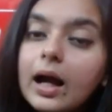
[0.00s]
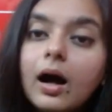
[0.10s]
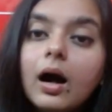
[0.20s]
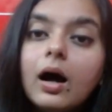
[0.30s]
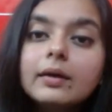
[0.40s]

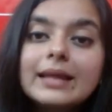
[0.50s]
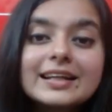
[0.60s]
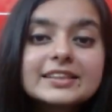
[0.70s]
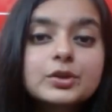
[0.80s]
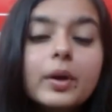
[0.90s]
that
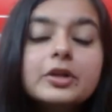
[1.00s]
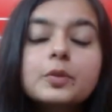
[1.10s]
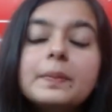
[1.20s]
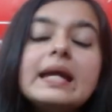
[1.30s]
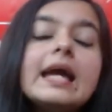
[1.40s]
is going
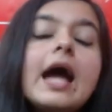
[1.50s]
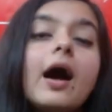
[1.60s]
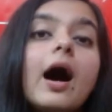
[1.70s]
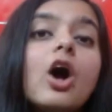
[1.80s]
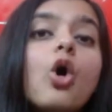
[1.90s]
to be
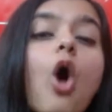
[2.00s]
a